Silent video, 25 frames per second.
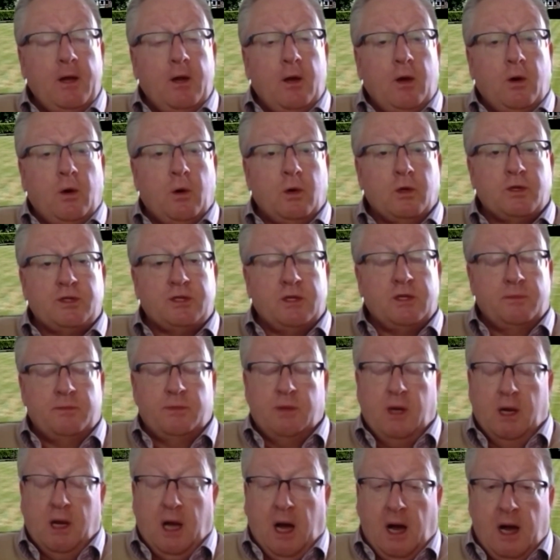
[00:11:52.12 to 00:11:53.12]
or some
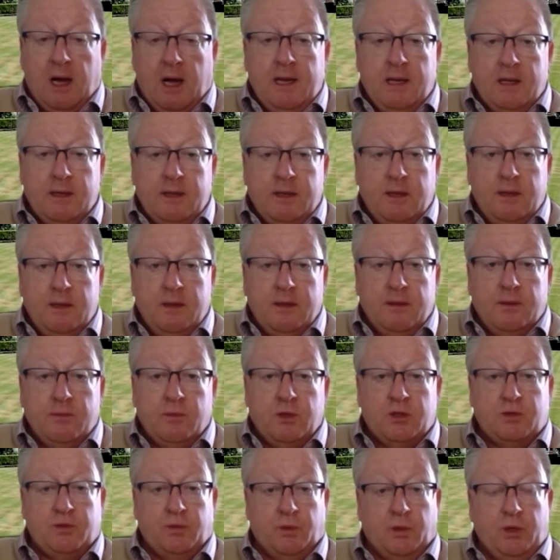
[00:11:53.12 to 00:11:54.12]
iron,
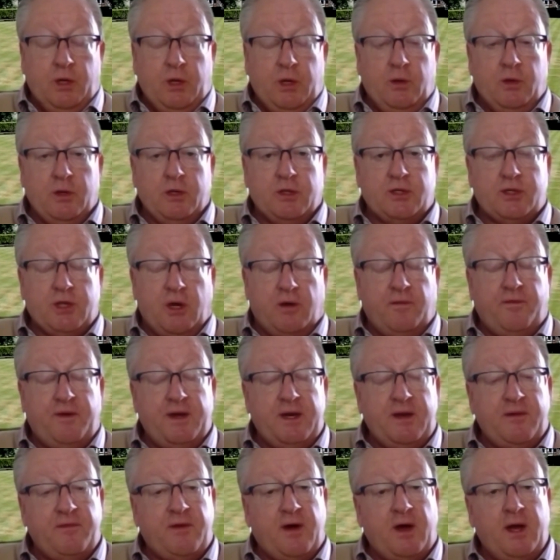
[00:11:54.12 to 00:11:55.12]

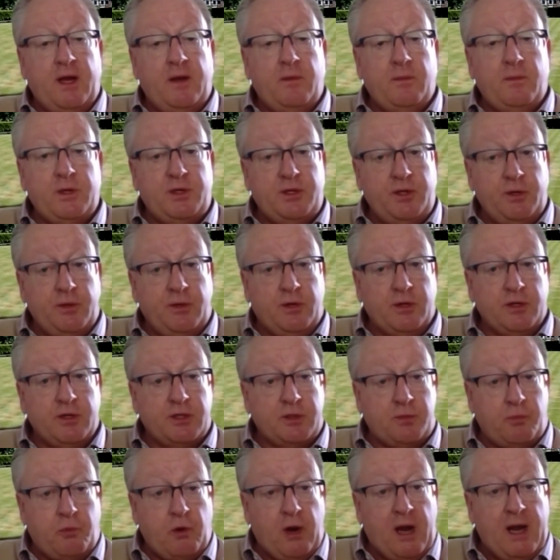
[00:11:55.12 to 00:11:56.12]
sulfate of iron, which you can
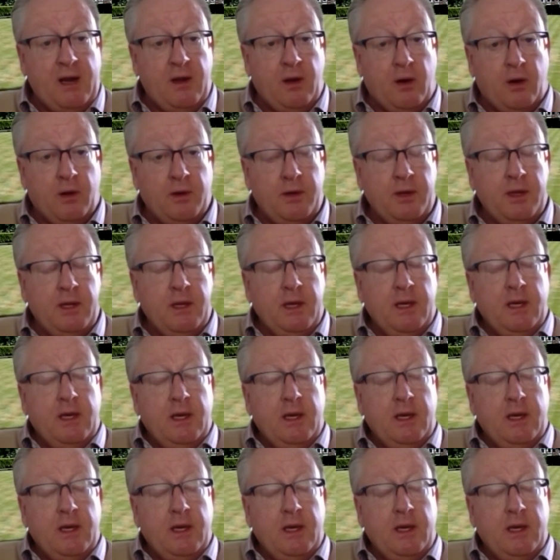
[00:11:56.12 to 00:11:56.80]
spray on.